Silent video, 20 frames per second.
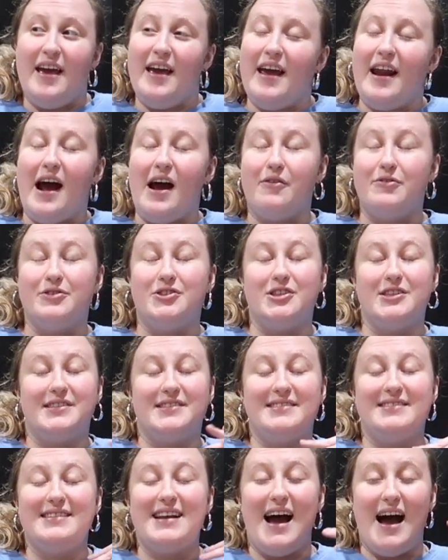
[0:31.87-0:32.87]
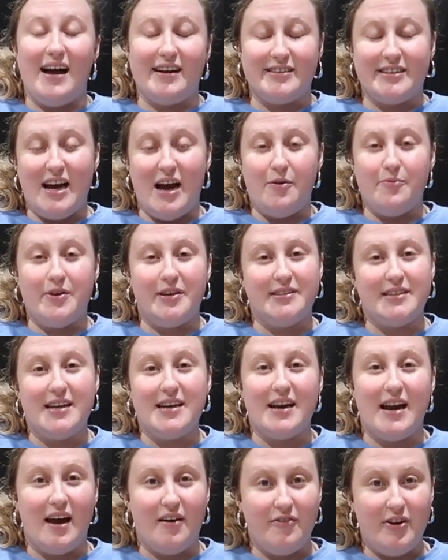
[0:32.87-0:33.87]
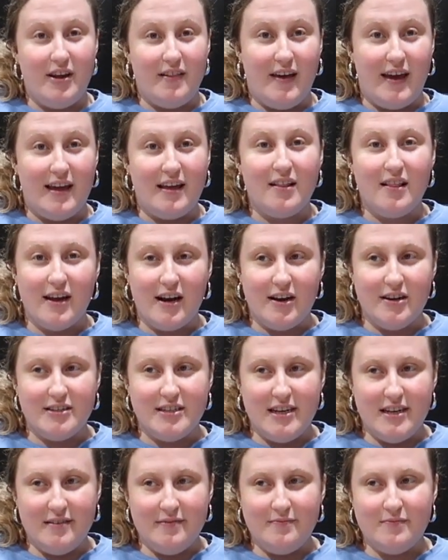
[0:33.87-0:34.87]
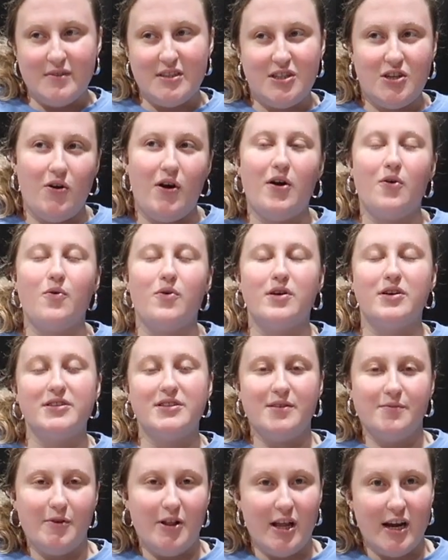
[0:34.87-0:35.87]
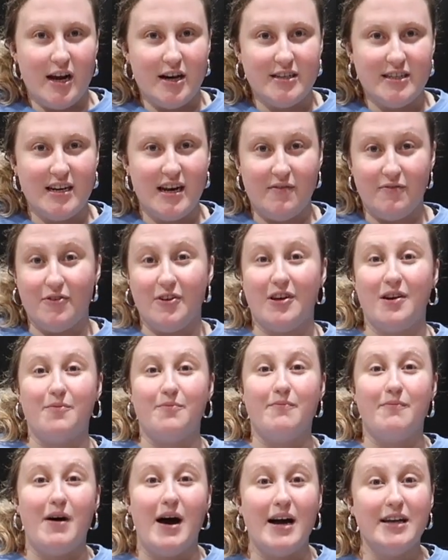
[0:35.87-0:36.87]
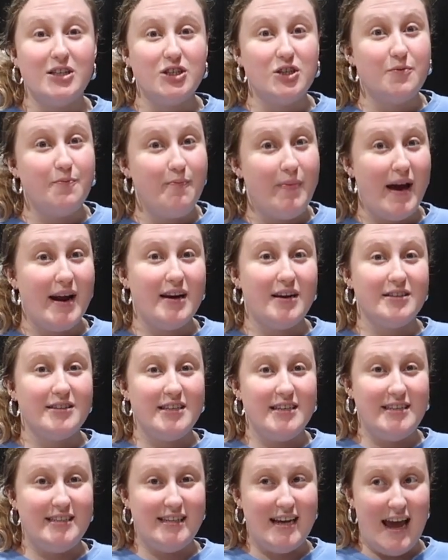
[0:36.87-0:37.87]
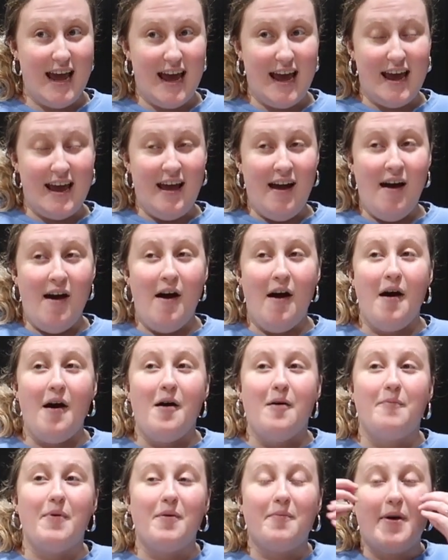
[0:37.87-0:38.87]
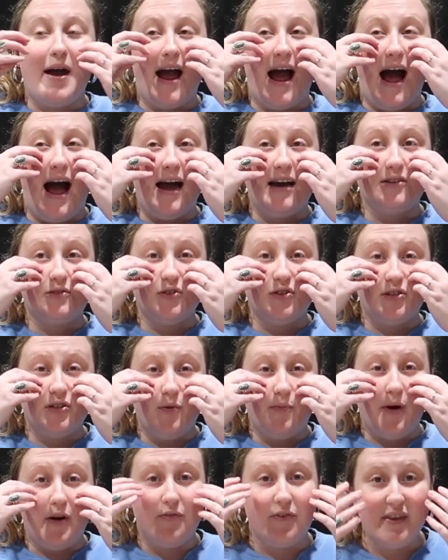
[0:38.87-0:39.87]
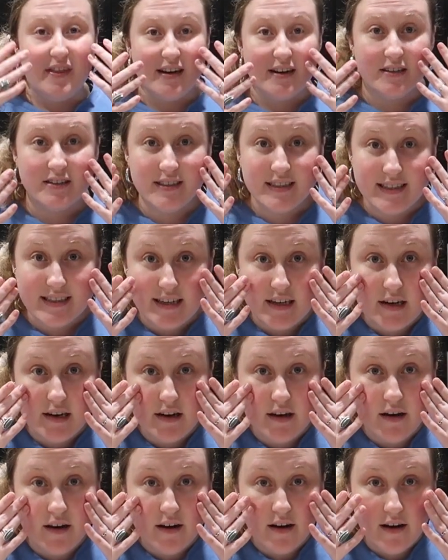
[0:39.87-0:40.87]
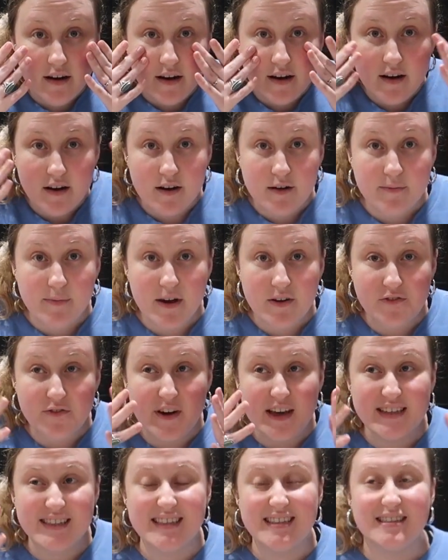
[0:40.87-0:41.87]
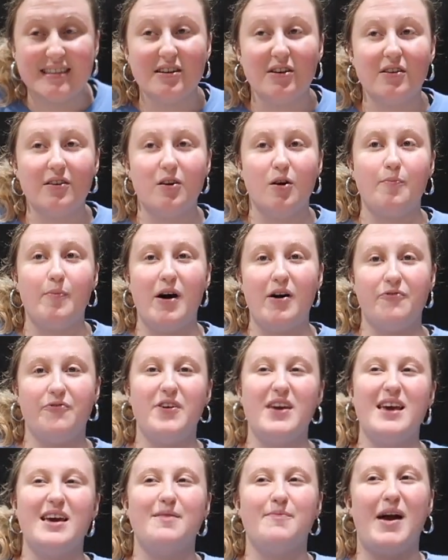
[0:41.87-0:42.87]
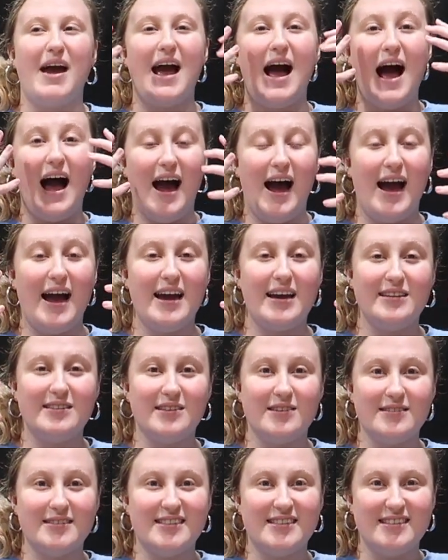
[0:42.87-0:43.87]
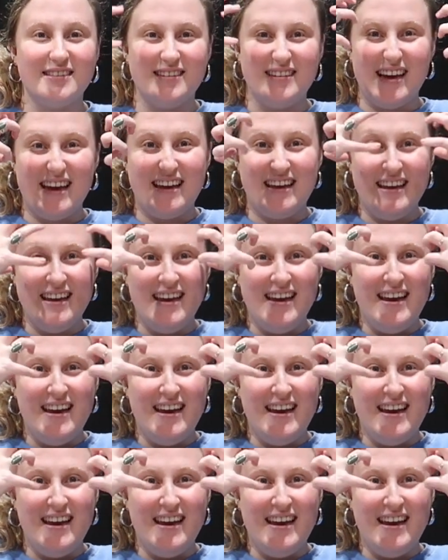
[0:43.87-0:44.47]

and I was just knocked out because I didn't have any like Claritin. So I ordered some Claritin. I'm feeling much better today, but my eyes were so puffy. They're still, my face is still a little puffy and my eyes are still like